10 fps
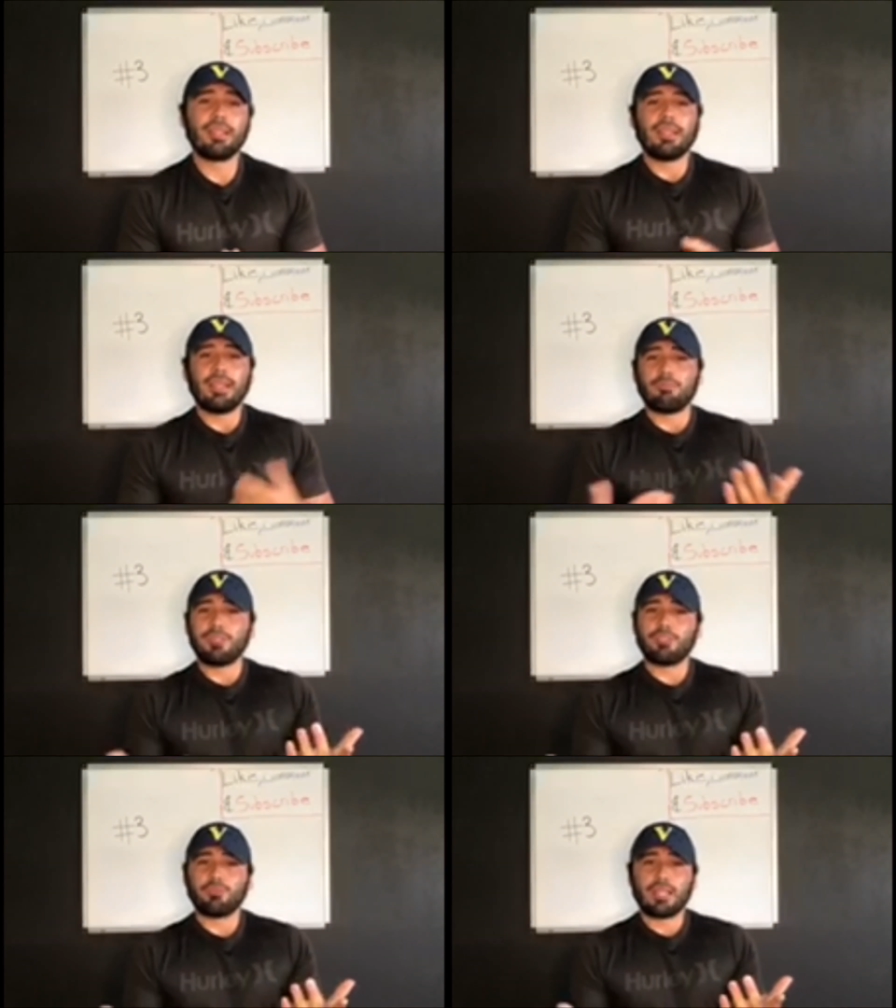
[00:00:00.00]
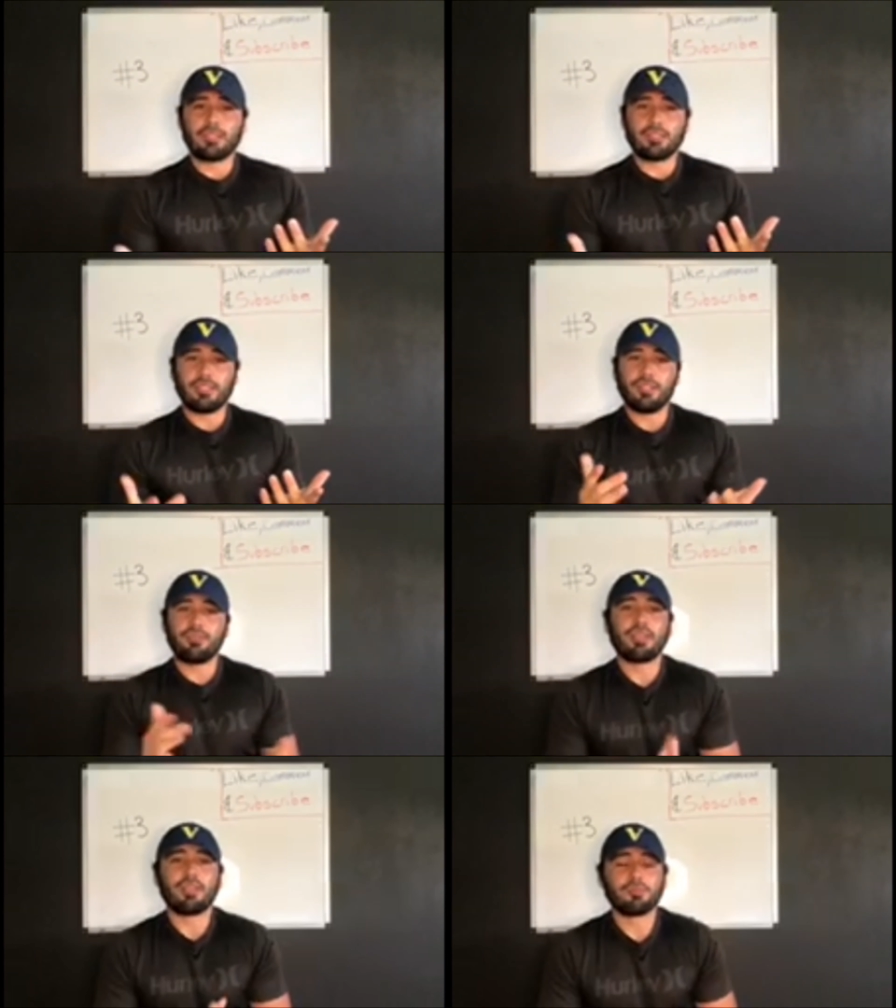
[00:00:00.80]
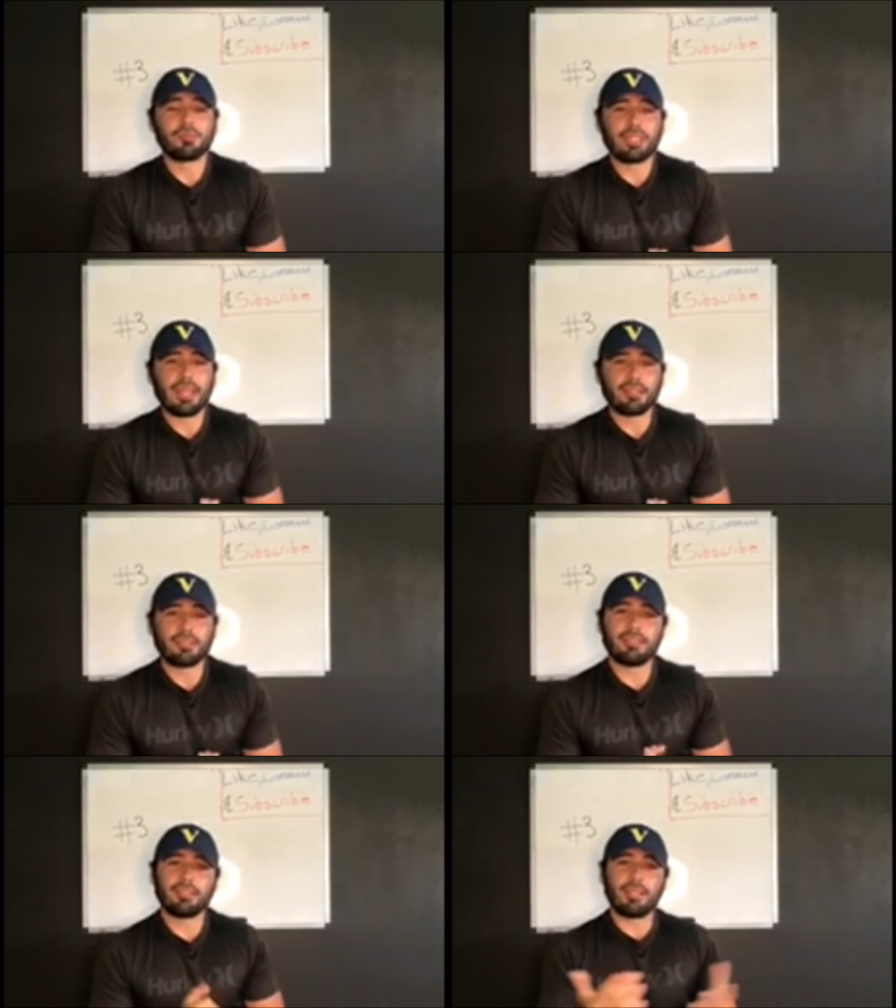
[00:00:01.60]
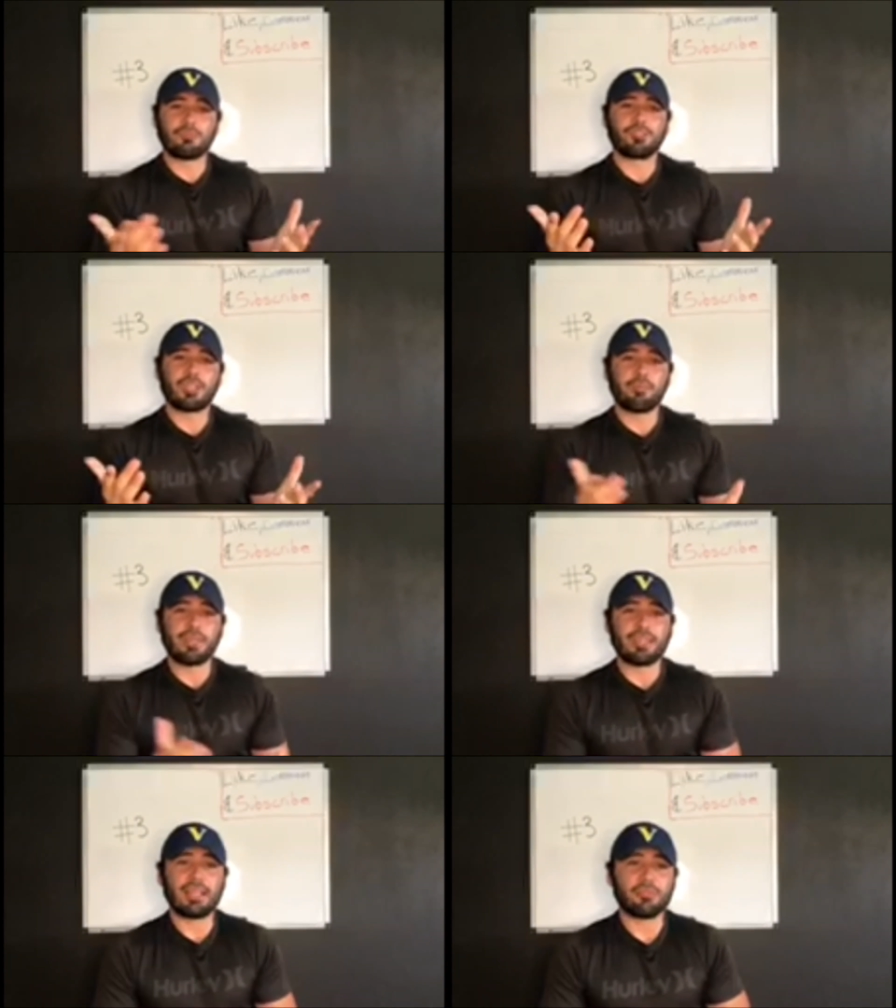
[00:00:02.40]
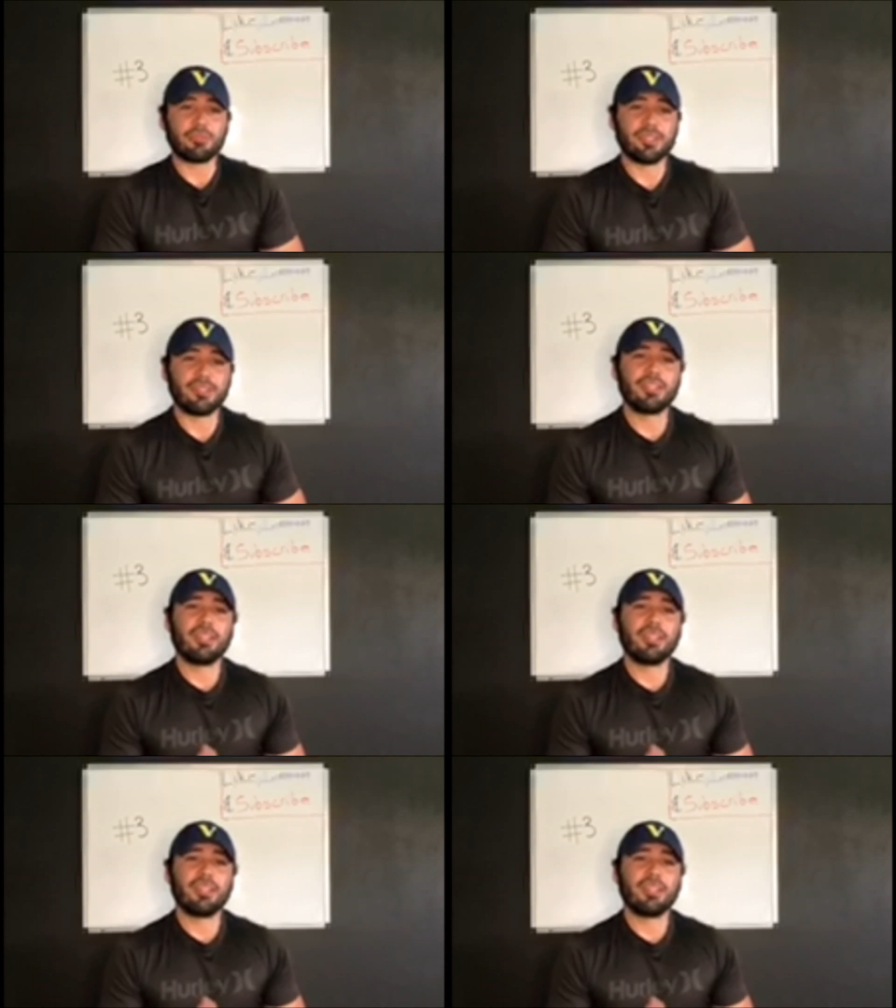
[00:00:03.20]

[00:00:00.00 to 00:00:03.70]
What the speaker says: And please spread out the love. I'm from Santa Ana. I'm just trying to make it out from here.